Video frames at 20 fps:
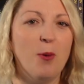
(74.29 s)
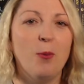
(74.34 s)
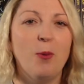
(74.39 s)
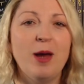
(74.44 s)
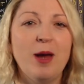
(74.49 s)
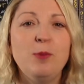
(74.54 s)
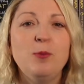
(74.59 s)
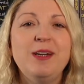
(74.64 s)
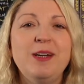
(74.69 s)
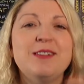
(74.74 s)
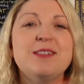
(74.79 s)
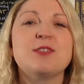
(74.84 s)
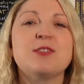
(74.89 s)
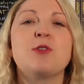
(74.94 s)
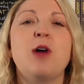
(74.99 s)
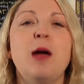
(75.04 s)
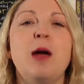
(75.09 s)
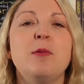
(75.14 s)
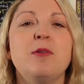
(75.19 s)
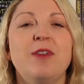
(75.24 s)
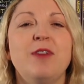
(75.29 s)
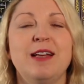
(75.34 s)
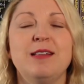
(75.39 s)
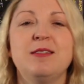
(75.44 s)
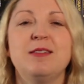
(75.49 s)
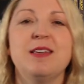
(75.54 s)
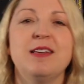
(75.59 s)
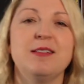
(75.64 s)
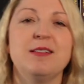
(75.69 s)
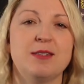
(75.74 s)
When we describe
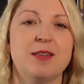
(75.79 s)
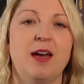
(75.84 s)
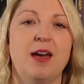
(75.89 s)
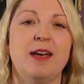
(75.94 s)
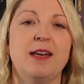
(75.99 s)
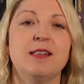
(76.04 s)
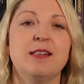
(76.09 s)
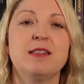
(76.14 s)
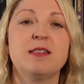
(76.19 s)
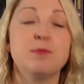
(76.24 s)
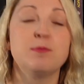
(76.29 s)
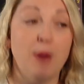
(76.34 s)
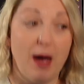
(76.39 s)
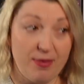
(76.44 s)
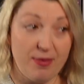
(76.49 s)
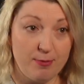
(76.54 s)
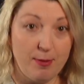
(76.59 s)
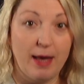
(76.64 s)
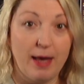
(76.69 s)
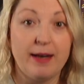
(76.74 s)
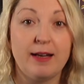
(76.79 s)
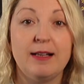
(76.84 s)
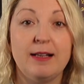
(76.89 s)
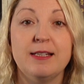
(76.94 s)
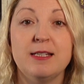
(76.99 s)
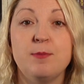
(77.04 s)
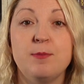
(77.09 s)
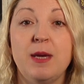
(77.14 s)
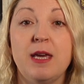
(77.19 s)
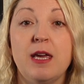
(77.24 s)
events in science,
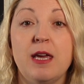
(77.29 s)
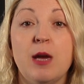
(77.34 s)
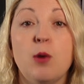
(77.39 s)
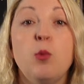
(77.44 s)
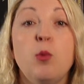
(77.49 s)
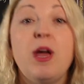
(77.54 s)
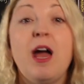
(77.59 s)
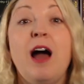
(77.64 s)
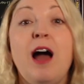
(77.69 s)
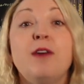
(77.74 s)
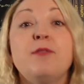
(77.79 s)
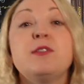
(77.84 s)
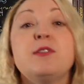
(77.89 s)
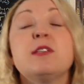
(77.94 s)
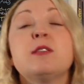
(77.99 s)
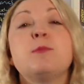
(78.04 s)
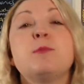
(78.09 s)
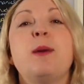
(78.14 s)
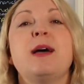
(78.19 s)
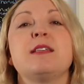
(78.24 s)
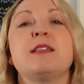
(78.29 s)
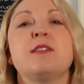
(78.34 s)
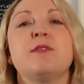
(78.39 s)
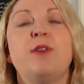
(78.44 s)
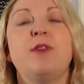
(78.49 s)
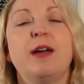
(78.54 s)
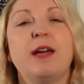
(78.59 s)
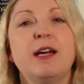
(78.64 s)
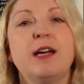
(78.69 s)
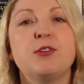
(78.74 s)
mathematically speaking, we have to
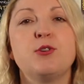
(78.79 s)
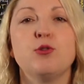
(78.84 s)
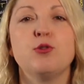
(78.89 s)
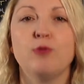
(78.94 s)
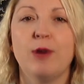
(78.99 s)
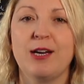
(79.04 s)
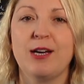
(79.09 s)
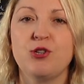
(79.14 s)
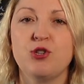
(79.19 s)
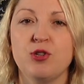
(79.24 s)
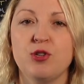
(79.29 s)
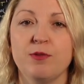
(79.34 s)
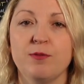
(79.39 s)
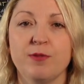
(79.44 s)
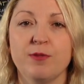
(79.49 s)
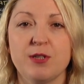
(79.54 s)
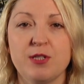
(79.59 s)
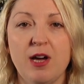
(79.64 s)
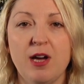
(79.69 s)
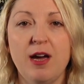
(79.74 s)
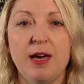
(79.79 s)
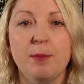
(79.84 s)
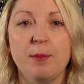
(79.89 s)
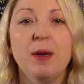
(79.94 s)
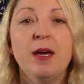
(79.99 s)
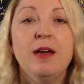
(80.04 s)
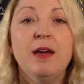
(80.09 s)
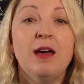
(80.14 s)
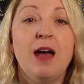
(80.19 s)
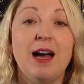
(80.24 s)
specify a direction for
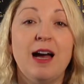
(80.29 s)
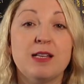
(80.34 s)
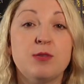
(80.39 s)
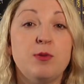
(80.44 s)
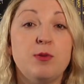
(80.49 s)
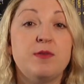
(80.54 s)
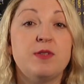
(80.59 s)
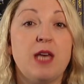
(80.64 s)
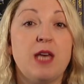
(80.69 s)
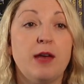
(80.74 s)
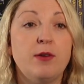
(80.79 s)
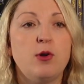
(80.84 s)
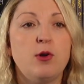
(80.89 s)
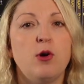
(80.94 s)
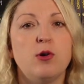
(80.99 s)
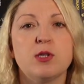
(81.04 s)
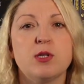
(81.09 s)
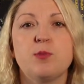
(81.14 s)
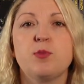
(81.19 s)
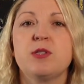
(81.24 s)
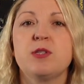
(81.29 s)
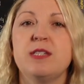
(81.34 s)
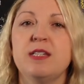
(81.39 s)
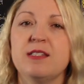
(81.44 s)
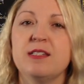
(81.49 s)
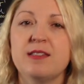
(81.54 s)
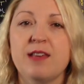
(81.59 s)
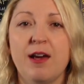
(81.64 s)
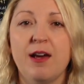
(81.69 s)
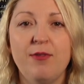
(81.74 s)
time. As we've said, cause
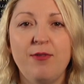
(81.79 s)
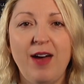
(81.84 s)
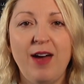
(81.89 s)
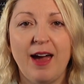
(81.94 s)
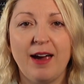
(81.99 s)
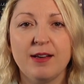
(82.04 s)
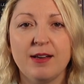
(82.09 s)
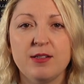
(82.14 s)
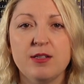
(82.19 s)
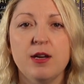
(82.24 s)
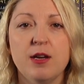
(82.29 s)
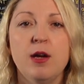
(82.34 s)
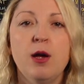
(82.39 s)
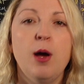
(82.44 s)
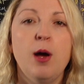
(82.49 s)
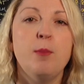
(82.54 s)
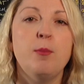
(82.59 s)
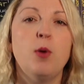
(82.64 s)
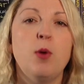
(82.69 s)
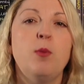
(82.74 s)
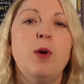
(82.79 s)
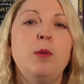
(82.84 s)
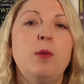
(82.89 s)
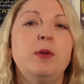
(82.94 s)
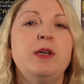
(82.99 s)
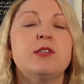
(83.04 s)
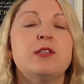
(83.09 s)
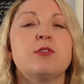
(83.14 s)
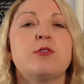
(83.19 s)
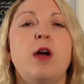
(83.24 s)
precedes effect. But when
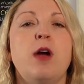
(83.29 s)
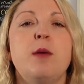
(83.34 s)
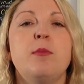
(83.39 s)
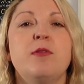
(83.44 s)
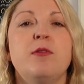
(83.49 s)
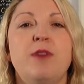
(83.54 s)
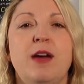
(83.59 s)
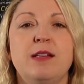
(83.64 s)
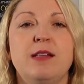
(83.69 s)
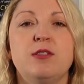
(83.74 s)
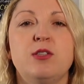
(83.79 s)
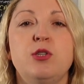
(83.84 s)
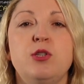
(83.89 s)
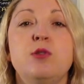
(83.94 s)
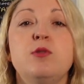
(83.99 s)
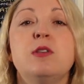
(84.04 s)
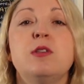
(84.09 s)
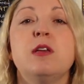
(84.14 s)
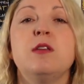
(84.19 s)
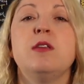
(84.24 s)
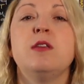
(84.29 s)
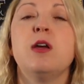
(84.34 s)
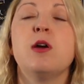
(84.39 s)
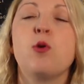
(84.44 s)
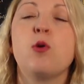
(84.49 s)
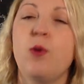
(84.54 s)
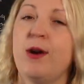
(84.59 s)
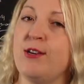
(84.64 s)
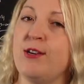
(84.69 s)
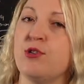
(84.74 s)
we describe events using the
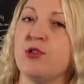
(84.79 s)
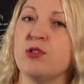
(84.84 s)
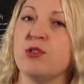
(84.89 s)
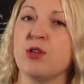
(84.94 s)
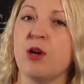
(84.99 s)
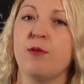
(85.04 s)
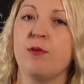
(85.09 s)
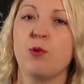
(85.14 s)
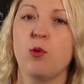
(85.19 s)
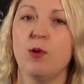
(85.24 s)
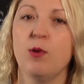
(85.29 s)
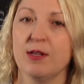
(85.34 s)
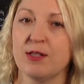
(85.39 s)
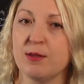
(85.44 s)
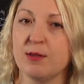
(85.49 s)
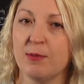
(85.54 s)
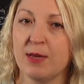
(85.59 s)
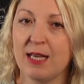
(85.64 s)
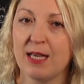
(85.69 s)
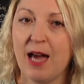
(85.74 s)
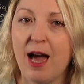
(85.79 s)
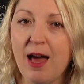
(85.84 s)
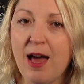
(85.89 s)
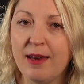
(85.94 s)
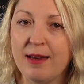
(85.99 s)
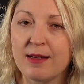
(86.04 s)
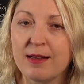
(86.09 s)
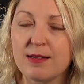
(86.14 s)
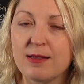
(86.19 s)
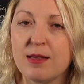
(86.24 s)
equations of quantum
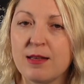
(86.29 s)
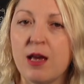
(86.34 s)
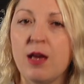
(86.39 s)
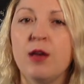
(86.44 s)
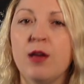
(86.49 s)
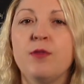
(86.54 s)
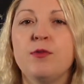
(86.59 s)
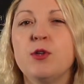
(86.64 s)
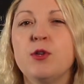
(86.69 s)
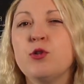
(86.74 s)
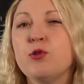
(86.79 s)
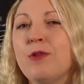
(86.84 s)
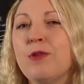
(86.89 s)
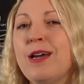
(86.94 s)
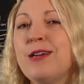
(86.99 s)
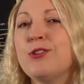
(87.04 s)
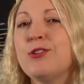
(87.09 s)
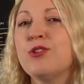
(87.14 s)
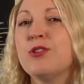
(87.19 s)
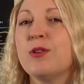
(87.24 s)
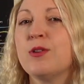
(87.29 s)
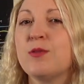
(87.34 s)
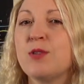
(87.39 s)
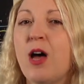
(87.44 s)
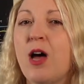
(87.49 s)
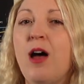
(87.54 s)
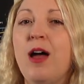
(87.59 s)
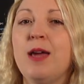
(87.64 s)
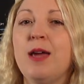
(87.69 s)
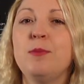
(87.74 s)
mechanics, the direction of
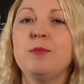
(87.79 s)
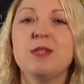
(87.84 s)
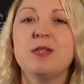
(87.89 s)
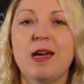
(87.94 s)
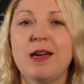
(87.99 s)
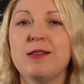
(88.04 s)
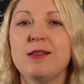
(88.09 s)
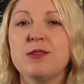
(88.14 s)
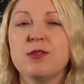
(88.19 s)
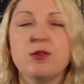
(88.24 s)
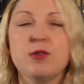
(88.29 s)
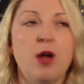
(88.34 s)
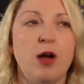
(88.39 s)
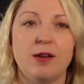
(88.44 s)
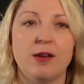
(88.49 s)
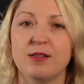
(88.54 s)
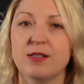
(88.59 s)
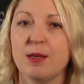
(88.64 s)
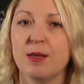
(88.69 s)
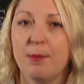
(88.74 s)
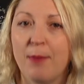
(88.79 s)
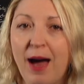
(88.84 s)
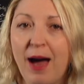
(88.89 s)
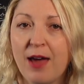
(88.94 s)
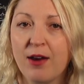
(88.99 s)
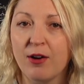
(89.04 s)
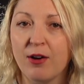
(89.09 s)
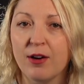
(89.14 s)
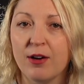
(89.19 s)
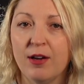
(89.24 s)
time tends not to
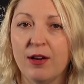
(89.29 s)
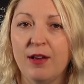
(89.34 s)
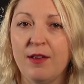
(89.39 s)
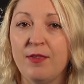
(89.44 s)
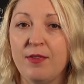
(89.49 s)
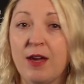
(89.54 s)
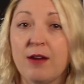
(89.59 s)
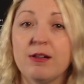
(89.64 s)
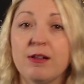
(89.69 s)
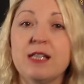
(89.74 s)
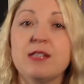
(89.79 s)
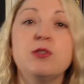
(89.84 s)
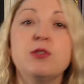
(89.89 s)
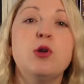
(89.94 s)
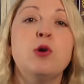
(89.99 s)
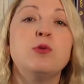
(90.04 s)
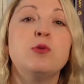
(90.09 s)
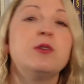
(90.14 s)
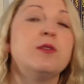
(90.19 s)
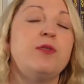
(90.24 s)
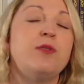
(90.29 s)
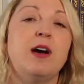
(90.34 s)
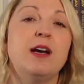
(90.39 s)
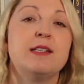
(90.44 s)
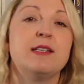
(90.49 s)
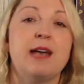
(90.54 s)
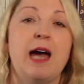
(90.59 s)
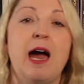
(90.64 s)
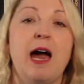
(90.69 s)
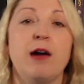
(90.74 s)
matter. There is no
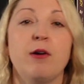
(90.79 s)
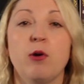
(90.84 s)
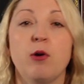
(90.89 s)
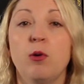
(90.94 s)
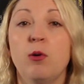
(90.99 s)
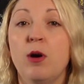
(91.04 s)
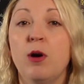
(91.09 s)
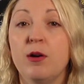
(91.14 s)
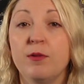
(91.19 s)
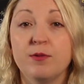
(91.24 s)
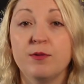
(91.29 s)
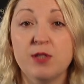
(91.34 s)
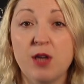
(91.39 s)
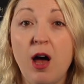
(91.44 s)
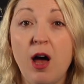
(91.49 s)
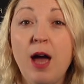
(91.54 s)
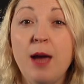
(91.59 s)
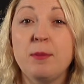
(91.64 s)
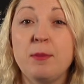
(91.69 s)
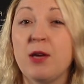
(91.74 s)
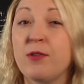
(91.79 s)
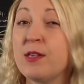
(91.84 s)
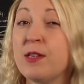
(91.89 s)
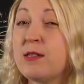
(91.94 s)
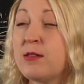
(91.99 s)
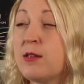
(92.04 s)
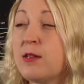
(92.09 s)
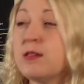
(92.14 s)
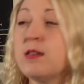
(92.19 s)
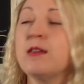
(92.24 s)
defined arrow of time. Now,
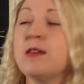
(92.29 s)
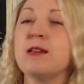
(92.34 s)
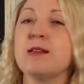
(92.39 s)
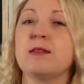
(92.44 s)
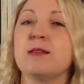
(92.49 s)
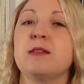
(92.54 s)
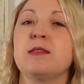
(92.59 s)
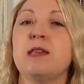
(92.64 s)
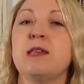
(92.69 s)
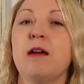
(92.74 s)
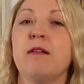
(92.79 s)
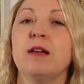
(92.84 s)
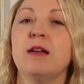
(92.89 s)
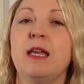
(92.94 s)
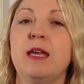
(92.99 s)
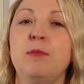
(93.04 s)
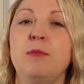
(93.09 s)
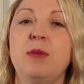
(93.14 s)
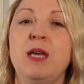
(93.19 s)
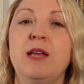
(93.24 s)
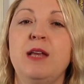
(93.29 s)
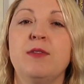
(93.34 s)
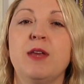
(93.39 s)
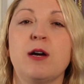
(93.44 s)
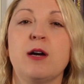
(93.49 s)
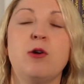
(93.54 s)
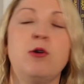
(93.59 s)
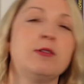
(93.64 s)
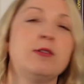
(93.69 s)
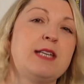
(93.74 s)
this doesn't necessarily mean
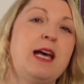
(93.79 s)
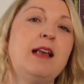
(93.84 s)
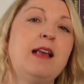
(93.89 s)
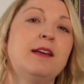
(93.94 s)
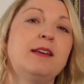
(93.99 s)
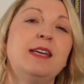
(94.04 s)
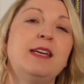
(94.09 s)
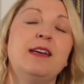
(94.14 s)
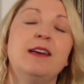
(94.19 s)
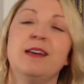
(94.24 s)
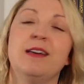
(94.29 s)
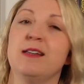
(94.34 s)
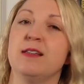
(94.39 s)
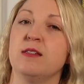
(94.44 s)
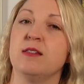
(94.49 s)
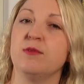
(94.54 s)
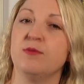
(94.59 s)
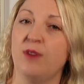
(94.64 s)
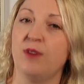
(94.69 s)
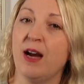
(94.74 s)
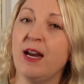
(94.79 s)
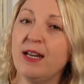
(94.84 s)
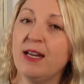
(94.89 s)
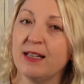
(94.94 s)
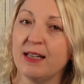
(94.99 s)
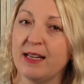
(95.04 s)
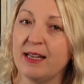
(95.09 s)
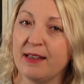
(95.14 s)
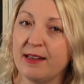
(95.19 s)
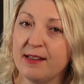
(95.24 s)
that causality is
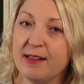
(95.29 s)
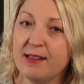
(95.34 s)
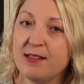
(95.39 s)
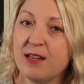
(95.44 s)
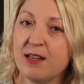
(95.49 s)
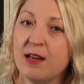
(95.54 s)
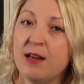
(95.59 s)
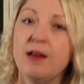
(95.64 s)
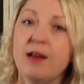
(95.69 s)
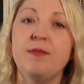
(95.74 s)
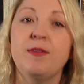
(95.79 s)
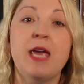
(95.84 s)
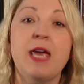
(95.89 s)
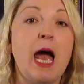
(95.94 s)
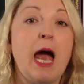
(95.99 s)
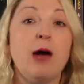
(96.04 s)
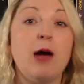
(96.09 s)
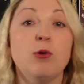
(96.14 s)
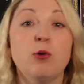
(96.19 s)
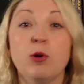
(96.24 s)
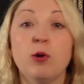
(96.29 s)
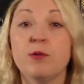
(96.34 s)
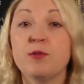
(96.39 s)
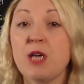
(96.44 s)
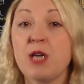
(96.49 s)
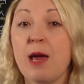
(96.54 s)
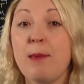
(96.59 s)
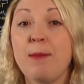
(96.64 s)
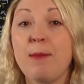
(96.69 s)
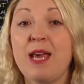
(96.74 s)
violated. The arrow of
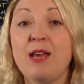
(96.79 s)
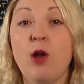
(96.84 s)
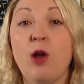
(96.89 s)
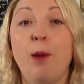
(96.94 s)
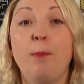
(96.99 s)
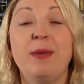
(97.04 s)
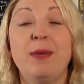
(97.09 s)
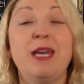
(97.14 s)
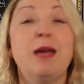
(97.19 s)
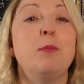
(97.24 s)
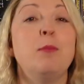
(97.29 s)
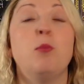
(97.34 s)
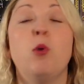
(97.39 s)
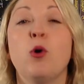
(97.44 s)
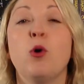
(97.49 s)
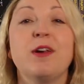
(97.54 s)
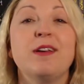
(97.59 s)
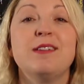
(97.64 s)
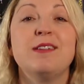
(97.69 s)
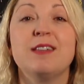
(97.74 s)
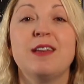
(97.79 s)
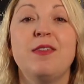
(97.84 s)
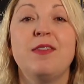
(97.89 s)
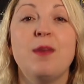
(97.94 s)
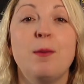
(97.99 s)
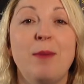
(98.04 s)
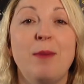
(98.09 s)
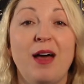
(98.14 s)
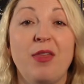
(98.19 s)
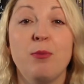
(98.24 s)
time may not be important in
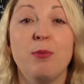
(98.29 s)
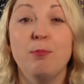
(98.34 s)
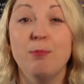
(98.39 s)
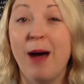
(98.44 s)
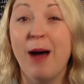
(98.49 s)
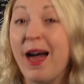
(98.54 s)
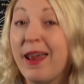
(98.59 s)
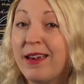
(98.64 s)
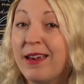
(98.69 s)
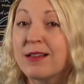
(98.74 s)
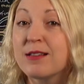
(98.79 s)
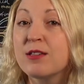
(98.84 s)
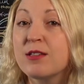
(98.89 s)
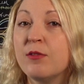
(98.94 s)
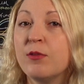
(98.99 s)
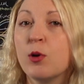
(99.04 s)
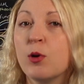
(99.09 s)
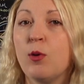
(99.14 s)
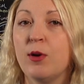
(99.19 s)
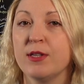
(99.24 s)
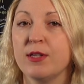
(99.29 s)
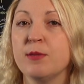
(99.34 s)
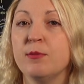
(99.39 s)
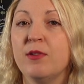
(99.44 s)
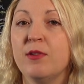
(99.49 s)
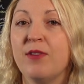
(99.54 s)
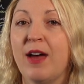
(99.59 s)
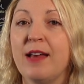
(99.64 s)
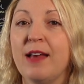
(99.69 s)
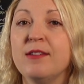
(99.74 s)
the mathematics of a quantum
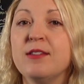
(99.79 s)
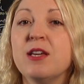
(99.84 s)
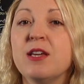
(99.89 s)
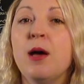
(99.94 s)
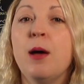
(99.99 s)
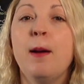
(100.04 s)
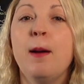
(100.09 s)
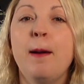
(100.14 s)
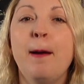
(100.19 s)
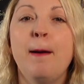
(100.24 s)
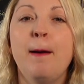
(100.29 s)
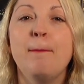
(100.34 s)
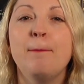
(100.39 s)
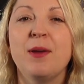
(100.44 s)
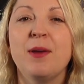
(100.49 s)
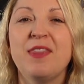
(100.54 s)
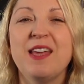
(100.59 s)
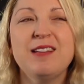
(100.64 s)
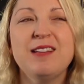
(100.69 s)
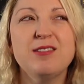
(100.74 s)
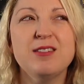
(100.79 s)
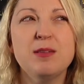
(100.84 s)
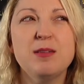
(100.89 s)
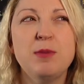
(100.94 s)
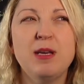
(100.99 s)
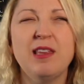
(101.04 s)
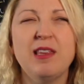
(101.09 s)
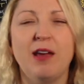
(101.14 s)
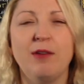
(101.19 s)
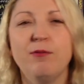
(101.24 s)
event, but that doesn't
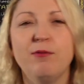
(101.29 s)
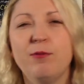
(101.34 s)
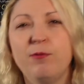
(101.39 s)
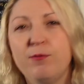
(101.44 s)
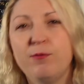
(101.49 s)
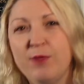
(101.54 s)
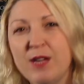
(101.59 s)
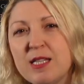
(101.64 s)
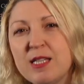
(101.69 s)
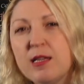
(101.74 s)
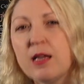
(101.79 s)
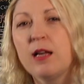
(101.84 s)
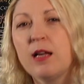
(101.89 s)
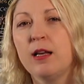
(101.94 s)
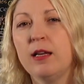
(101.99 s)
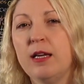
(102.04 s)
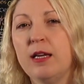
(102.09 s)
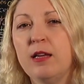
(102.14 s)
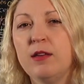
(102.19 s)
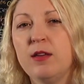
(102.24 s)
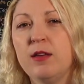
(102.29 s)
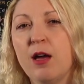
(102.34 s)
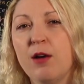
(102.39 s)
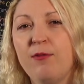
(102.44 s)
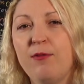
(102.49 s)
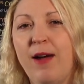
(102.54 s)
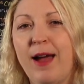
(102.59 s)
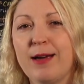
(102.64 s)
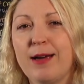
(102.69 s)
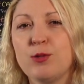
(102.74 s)
mean that physically the
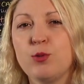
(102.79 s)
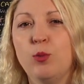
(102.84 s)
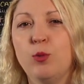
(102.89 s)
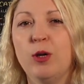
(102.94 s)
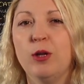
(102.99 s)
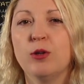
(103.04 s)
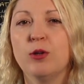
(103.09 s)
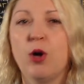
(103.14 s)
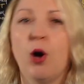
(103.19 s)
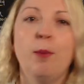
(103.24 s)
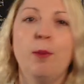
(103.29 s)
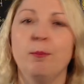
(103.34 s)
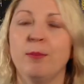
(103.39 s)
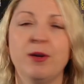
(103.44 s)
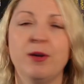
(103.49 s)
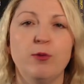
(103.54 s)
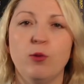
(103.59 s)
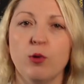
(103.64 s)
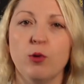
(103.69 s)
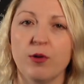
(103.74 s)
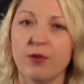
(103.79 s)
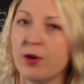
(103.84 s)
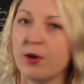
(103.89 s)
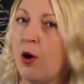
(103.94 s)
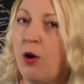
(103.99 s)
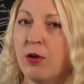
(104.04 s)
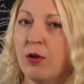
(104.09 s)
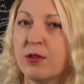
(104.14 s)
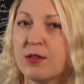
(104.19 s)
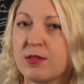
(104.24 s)
effect will come before the
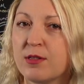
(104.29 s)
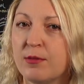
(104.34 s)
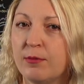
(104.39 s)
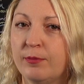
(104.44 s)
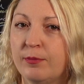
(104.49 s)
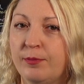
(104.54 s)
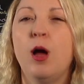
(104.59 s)
cause.